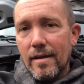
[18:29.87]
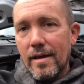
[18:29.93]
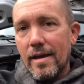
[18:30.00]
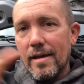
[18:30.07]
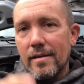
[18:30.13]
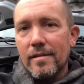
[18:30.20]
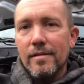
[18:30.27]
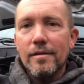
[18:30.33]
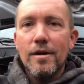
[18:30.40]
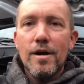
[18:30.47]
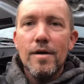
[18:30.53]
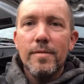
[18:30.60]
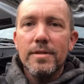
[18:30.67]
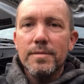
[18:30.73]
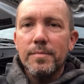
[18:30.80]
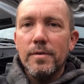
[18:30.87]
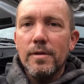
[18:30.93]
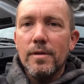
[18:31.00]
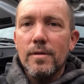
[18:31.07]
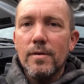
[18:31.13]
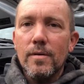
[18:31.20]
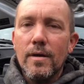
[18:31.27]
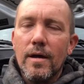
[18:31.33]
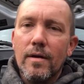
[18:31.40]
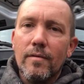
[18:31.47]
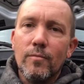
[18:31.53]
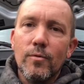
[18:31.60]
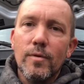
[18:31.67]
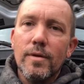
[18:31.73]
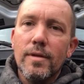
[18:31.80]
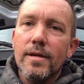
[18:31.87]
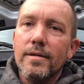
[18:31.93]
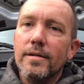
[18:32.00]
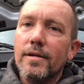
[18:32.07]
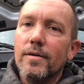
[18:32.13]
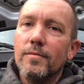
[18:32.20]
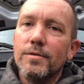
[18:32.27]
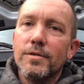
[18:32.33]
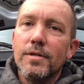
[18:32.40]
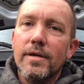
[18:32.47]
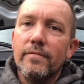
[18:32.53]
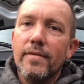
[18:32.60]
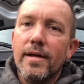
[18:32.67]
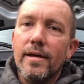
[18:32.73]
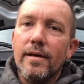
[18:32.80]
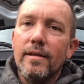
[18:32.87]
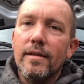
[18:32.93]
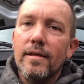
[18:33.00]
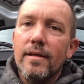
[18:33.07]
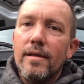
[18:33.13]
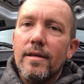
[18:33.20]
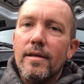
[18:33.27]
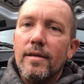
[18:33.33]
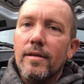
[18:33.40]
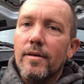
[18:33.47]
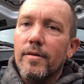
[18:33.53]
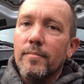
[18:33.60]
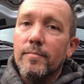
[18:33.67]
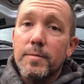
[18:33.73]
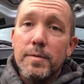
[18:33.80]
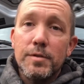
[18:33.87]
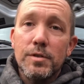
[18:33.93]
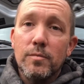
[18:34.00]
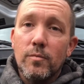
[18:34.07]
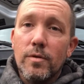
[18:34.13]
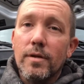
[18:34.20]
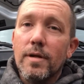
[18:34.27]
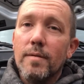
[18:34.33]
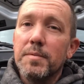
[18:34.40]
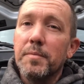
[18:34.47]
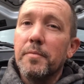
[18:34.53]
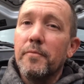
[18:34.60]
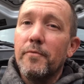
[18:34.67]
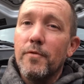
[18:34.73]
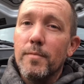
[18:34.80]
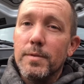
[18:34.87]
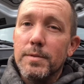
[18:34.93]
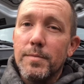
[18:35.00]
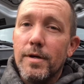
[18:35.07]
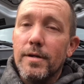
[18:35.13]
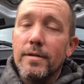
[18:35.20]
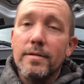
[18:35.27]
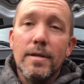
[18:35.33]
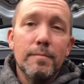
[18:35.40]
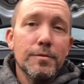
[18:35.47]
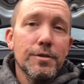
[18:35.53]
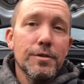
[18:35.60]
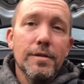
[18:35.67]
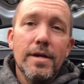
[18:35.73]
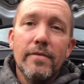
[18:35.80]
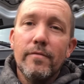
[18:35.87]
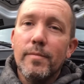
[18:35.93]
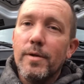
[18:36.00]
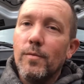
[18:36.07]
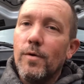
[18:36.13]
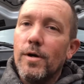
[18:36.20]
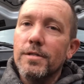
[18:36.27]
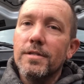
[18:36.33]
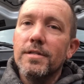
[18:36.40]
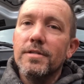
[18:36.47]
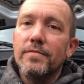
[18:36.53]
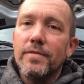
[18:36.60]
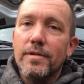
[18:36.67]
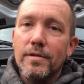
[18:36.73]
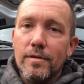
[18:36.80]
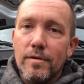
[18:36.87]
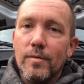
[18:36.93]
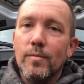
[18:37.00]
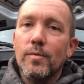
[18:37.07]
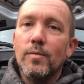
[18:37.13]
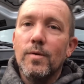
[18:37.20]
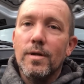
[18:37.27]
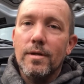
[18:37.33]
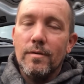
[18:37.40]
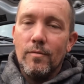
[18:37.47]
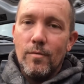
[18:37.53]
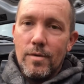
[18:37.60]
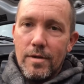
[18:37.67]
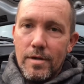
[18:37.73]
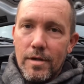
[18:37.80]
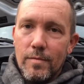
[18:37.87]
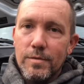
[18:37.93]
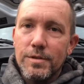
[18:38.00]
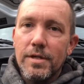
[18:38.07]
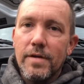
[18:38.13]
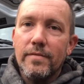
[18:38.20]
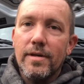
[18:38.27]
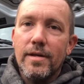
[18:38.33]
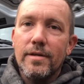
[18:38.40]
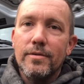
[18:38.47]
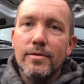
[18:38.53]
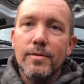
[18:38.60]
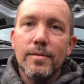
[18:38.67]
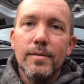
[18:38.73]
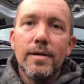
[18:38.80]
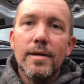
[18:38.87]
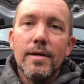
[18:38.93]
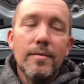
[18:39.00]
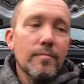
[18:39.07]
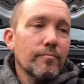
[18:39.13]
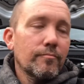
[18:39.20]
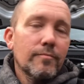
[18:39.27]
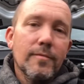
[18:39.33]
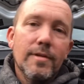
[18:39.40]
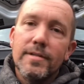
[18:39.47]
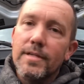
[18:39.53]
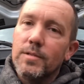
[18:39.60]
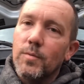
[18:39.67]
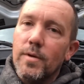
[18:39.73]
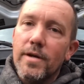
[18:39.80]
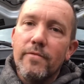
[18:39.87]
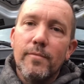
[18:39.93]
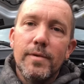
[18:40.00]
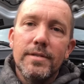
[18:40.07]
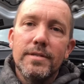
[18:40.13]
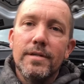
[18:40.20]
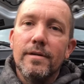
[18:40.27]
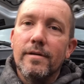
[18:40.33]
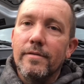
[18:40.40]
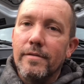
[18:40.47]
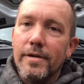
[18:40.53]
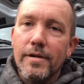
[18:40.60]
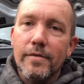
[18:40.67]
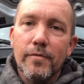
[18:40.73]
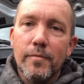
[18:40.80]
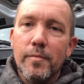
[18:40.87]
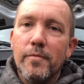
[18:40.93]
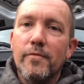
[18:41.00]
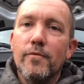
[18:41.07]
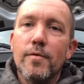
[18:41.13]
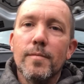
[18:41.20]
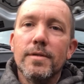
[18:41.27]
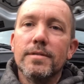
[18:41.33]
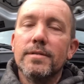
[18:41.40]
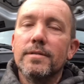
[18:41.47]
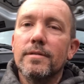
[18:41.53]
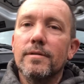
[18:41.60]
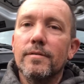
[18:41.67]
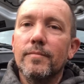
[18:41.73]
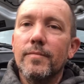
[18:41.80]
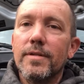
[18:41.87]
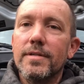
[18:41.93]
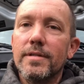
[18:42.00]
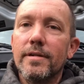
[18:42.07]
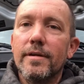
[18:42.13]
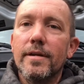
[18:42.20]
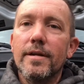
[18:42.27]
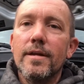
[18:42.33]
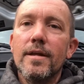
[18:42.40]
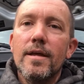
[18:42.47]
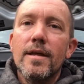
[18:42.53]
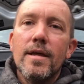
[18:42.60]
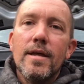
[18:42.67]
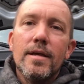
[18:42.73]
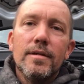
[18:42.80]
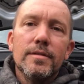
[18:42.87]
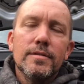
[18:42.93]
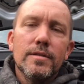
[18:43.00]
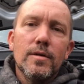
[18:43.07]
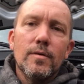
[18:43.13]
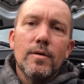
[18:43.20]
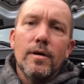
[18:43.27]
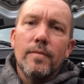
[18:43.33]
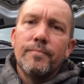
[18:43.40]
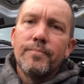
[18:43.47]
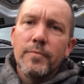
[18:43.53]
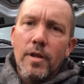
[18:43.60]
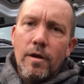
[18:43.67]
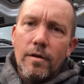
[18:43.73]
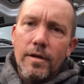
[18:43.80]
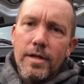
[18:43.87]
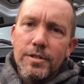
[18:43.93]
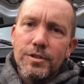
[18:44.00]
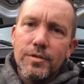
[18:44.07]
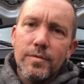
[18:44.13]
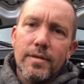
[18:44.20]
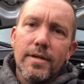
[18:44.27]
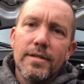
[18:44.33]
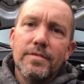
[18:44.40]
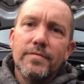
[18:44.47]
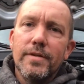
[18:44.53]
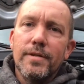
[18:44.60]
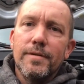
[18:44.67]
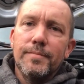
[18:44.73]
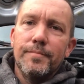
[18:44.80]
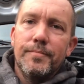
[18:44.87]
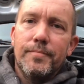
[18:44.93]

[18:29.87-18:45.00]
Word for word: add it in the comments below. I'd really like to hear what you have to add, um, especially when it comes to performance mods. I'm sure everybody watching this video would want to, want to hear what you have to add too because that's why everybody's here. They're here for performance. So let's hear it. So uh, I'll catch you in the next video.